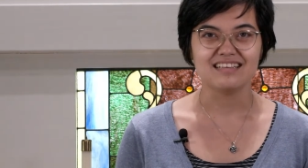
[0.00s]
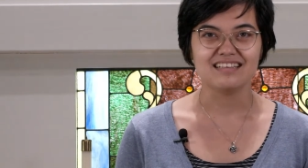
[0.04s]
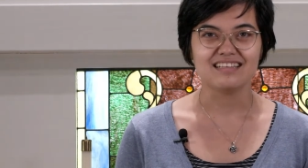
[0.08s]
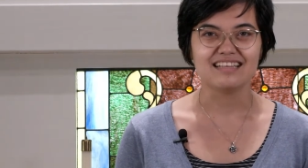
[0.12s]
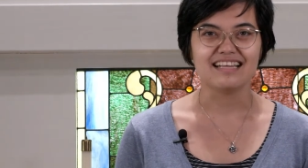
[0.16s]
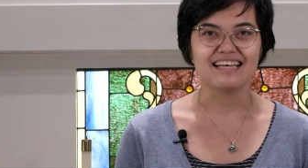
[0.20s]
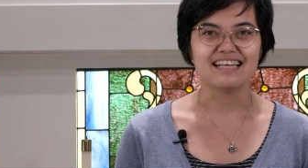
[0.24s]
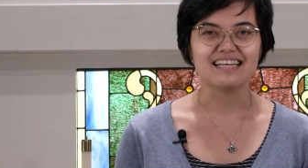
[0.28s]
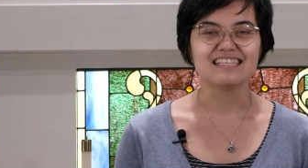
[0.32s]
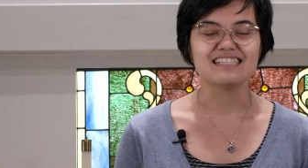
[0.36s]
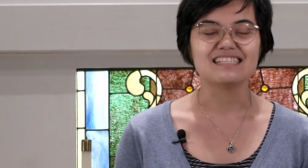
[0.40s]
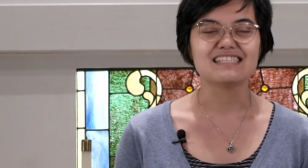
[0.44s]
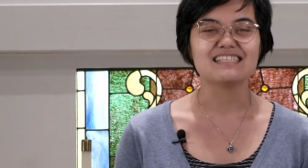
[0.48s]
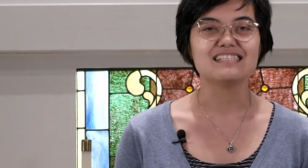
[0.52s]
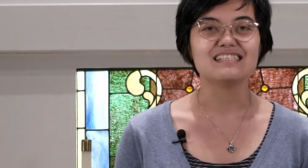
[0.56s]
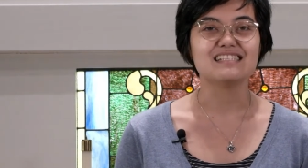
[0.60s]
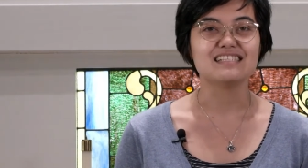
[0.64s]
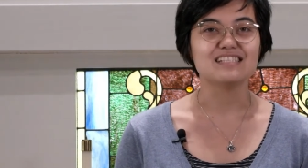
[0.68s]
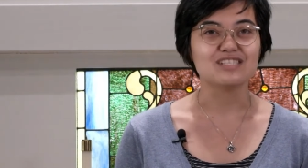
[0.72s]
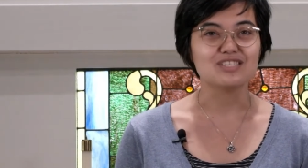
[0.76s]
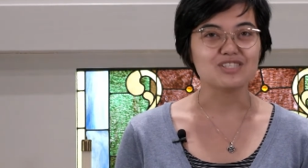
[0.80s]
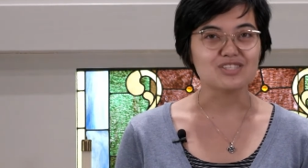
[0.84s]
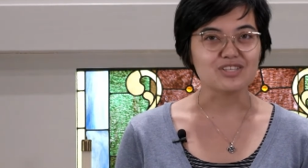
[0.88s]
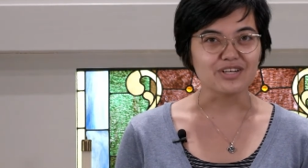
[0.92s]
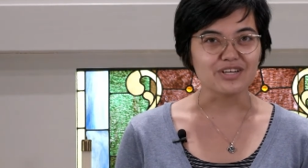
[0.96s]
Let us
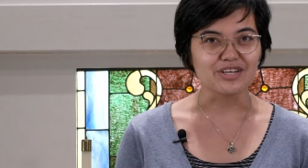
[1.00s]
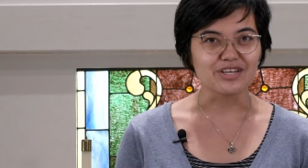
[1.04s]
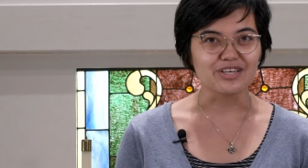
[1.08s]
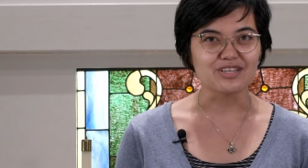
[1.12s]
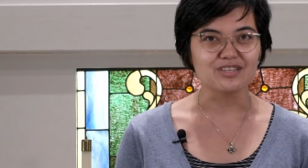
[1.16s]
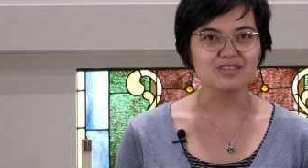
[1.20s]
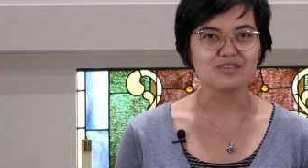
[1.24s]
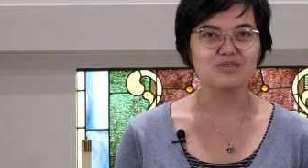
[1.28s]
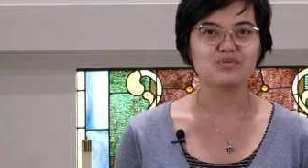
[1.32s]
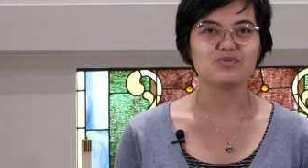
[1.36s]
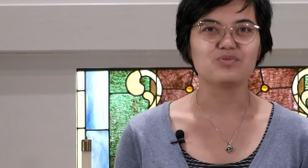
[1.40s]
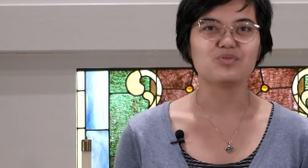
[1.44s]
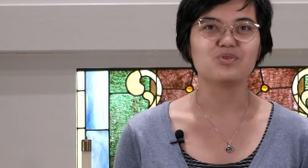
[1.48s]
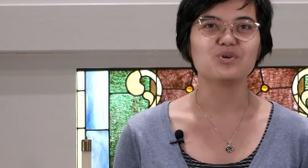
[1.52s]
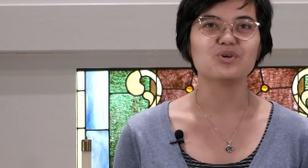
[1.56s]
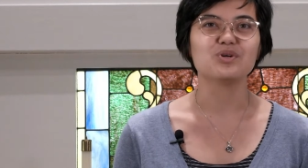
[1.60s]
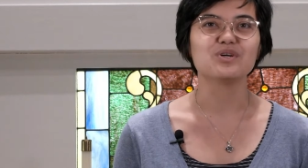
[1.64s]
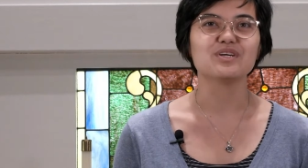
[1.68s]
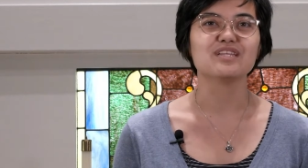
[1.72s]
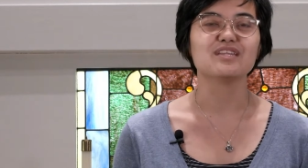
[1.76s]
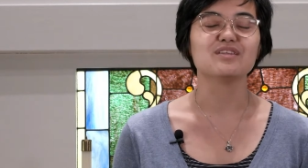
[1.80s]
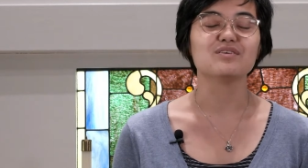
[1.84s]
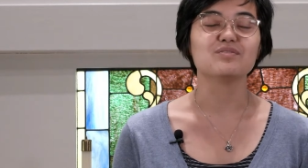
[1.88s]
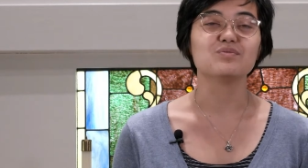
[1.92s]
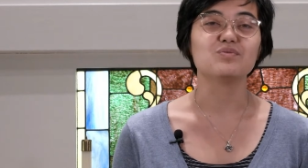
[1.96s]
discern
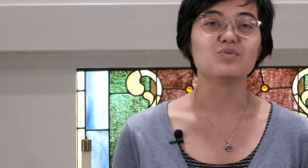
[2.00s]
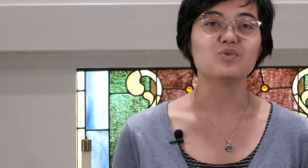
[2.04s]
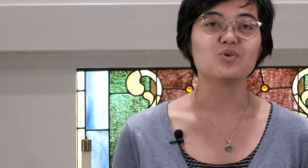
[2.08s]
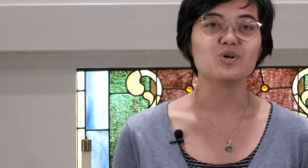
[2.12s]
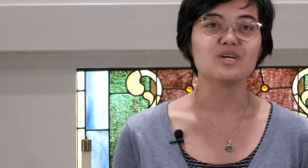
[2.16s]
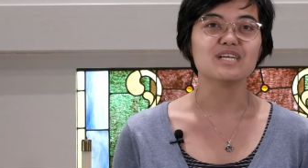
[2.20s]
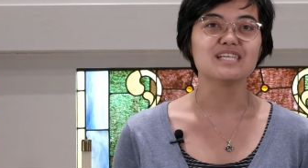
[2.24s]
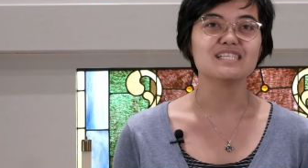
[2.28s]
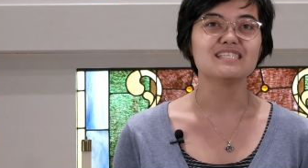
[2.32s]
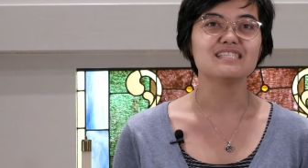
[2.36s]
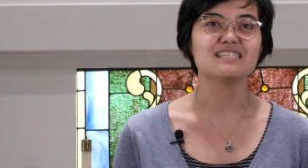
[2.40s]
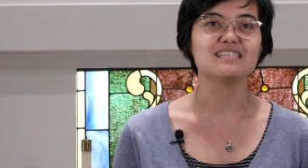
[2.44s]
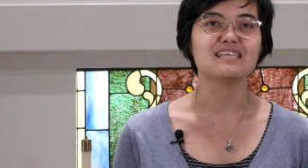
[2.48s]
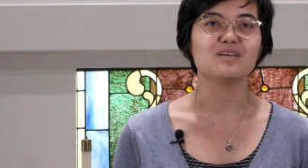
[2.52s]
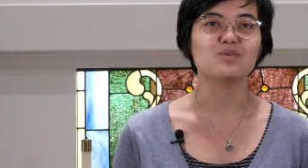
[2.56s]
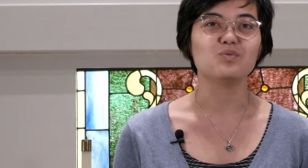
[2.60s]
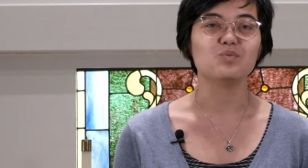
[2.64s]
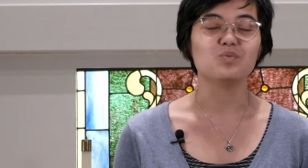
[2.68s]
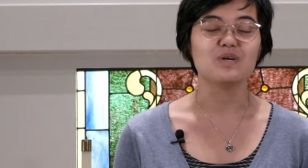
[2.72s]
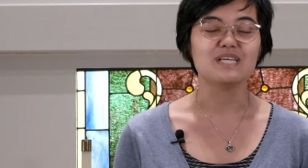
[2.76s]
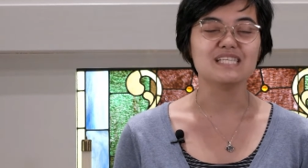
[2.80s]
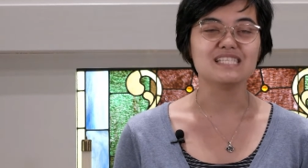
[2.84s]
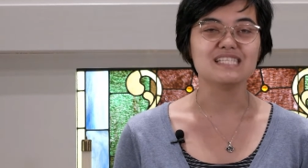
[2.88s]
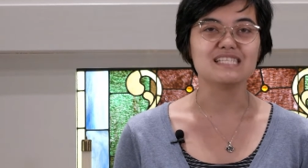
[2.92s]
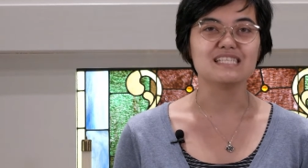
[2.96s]
for the voice and
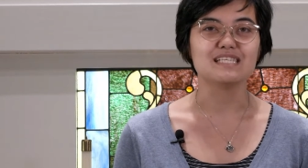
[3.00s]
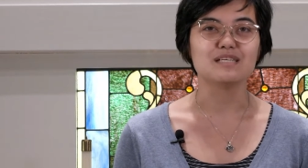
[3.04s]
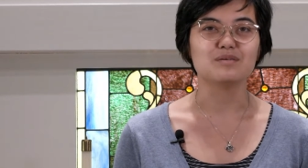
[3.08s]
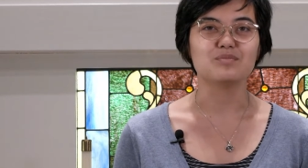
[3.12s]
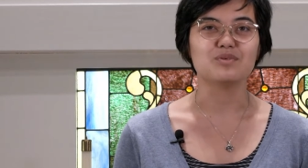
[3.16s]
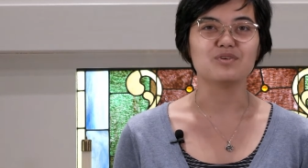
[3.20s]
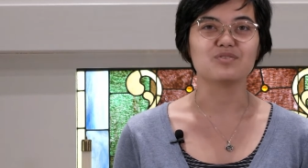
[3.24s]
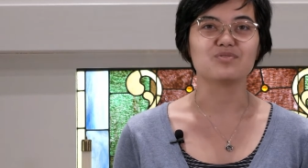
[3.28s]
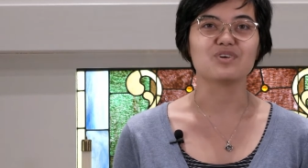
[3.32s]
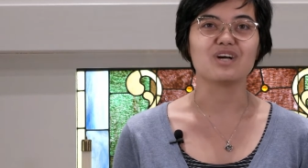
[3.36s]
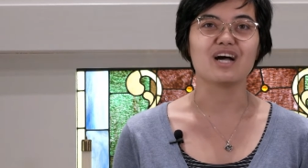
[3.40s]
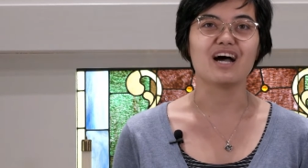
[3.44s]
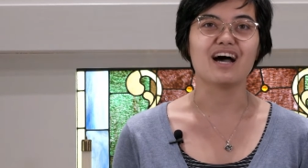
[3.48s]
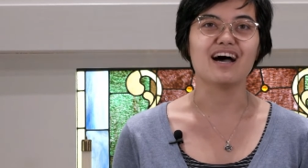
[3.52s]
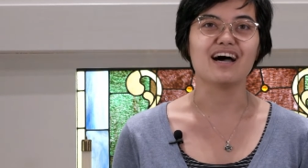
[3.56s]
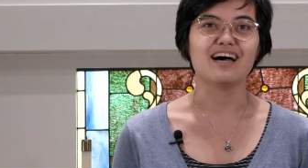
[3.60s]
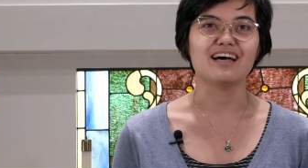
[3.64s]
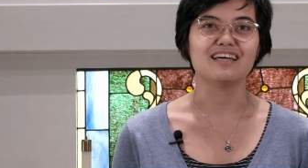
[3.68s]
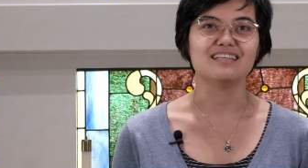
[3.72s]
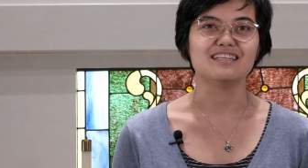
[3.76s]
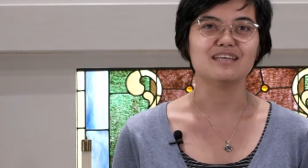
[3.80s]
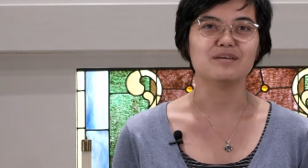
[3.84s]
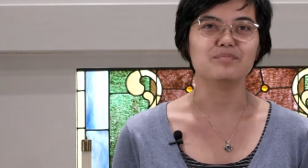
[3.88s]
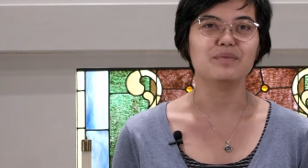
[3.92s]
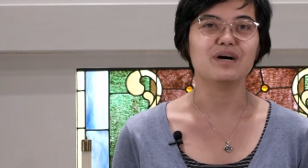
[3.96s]
wisdom of
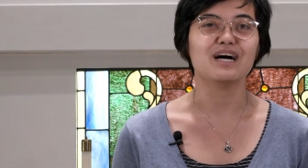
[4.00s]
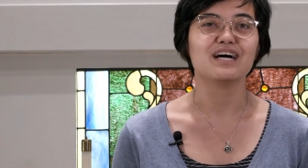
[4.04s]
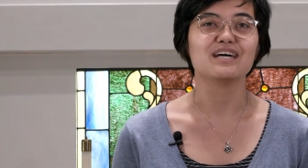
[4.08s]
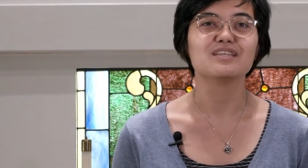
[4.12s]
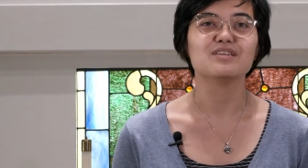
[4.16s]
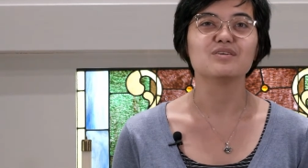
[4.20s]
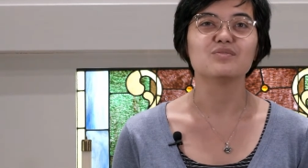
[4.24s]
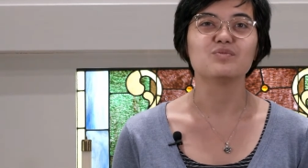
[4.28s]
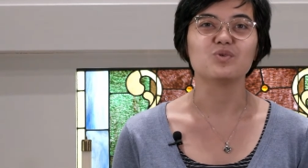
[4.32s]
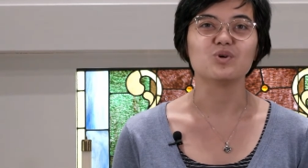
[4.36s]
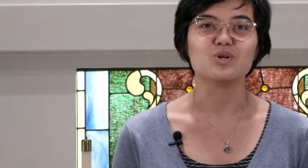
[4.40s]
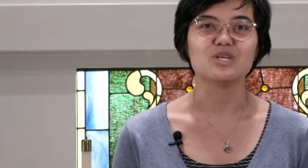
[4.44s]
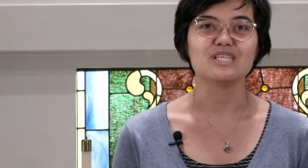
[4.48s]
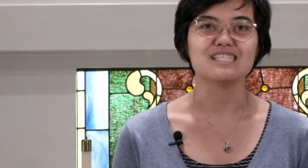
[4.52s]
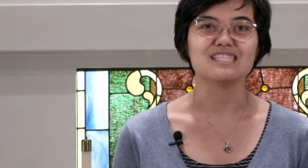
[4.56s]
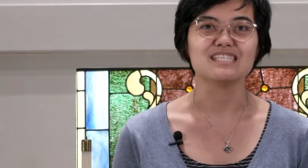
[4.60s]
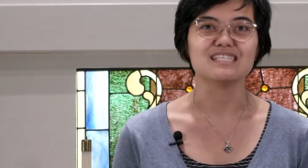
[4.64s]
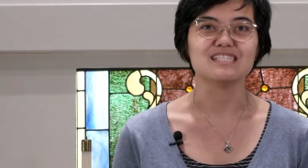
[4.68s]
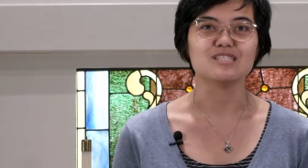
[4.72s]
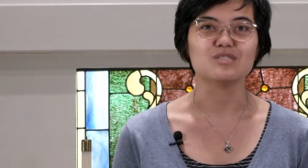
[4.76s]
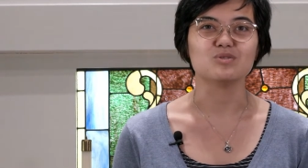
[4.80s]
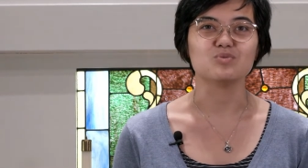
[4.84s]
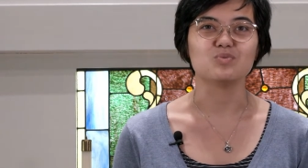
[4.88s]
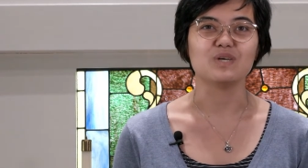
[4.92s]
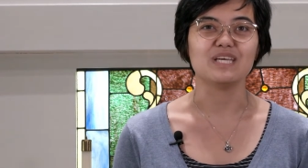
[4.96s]
God among the
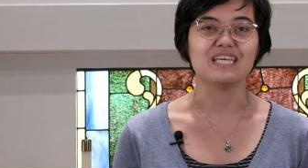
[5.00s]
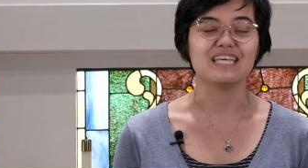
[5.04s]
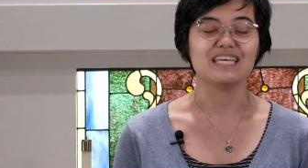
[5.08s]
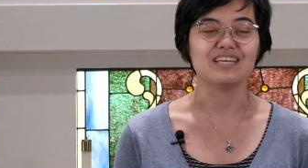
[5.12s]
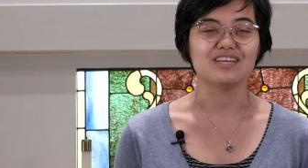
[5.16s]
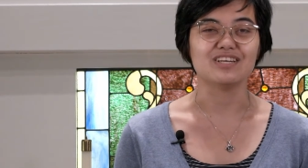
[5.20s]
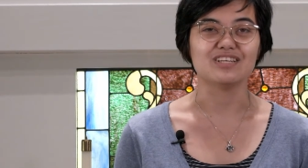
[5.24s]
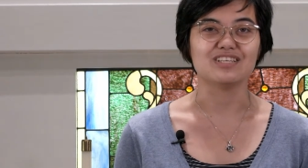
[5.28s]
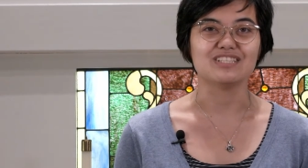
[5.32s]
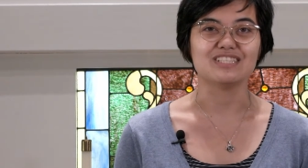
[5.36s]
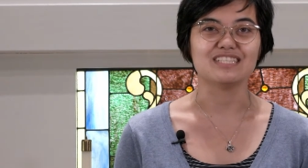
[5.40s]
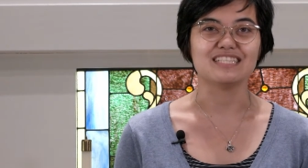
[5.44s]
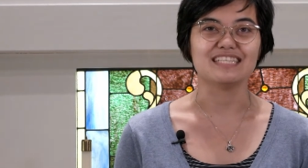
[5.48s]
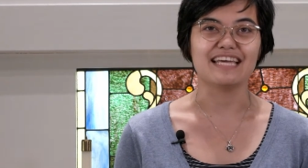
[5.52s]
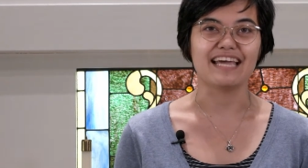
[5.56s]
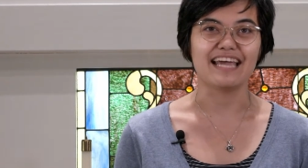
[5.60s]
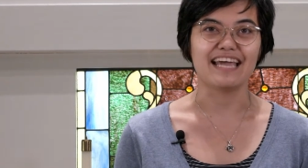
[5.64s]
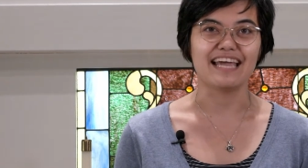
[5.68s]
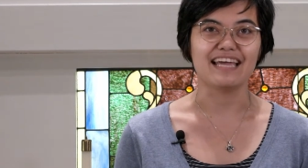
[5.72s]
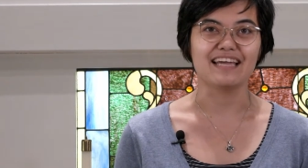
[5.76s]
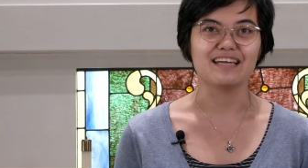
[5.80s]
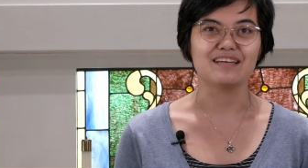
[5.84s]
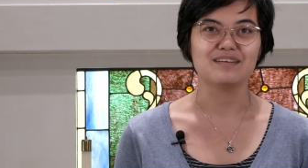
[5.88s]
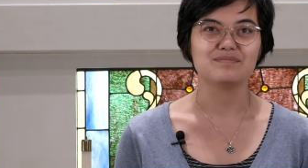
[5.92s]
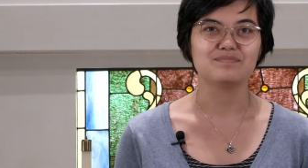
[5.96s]
voices we hear
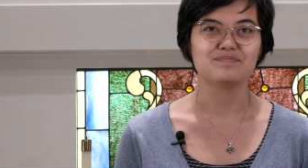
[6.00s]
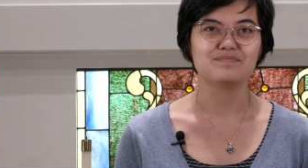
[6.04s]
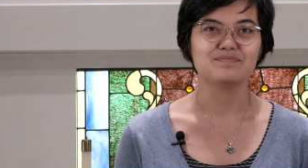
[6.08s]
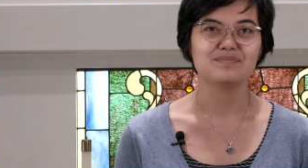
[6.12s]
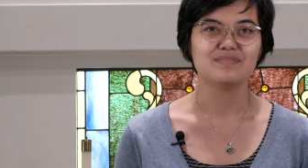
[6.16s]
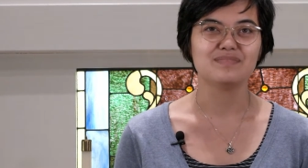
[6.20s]
today.